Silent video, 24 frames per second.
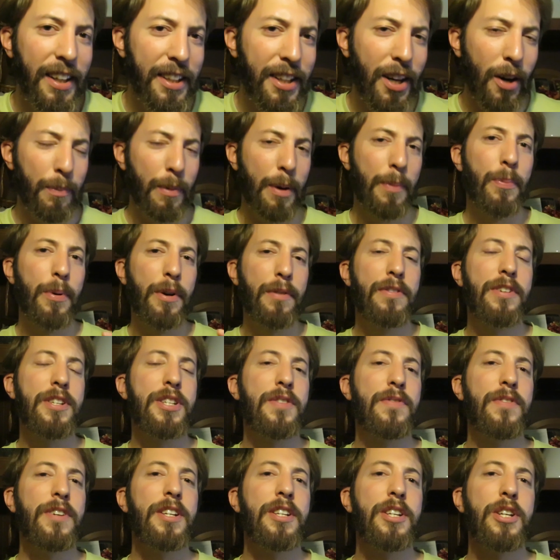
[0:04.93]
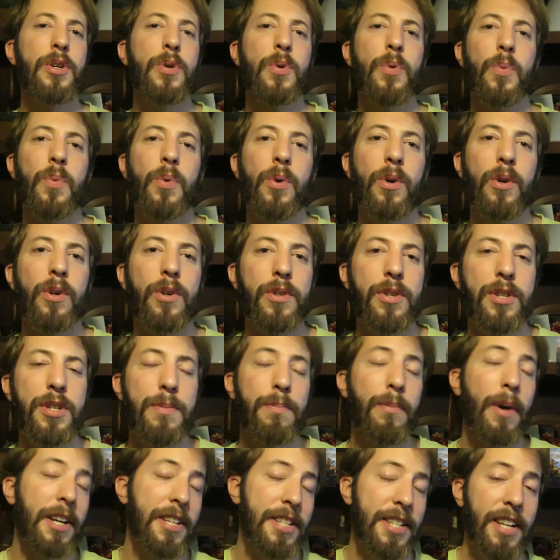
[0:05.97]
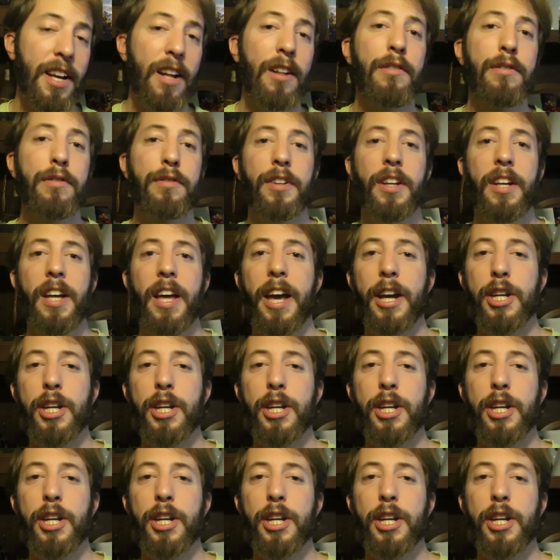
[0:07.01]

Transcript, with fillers: Now my previous video was myself